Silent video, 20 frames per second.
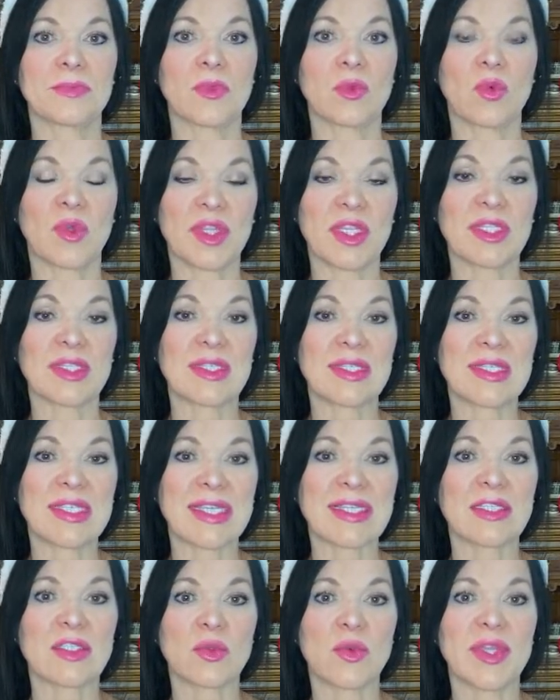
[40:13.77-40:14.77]
Within
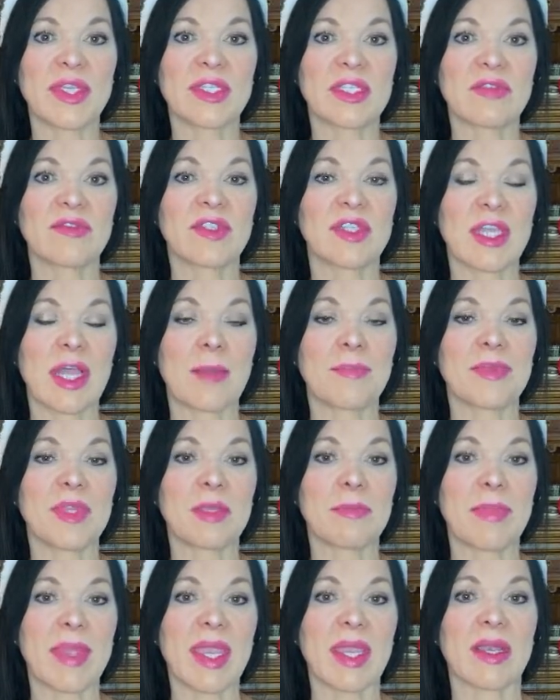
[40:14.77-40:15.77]
6 weeks of
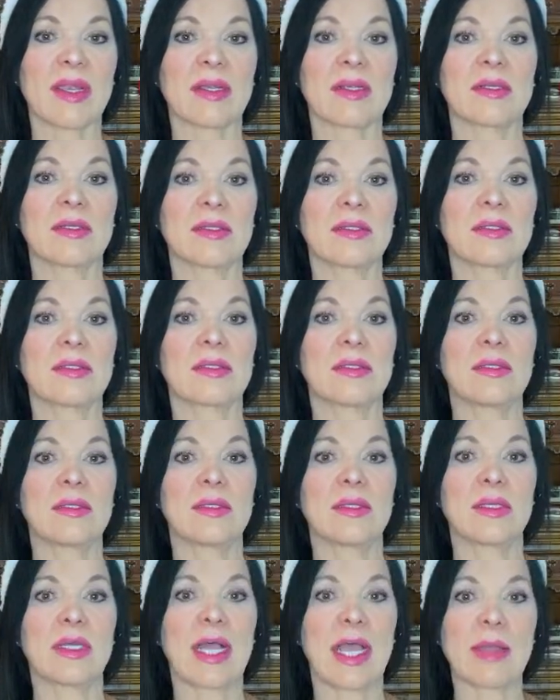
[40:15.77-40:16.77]
adopting Bear,
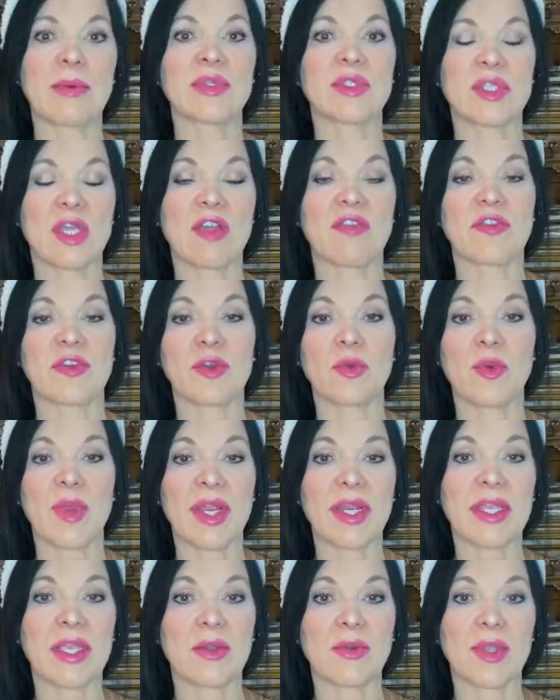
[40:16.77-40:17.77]
I was offered a
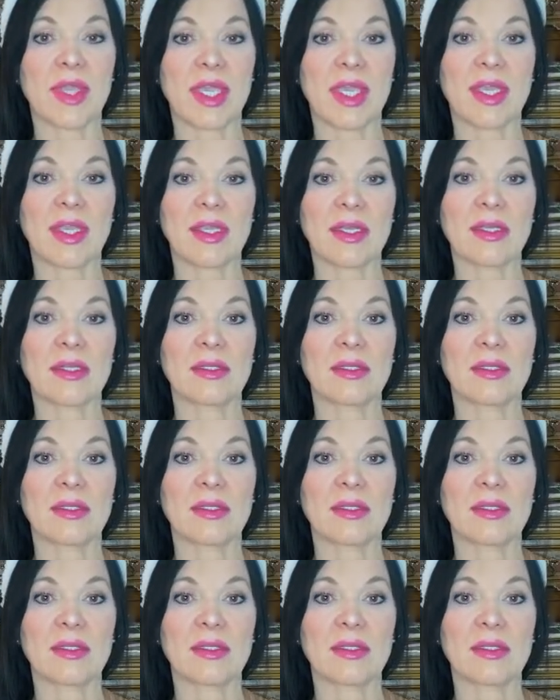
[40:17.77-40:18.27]
radio gig.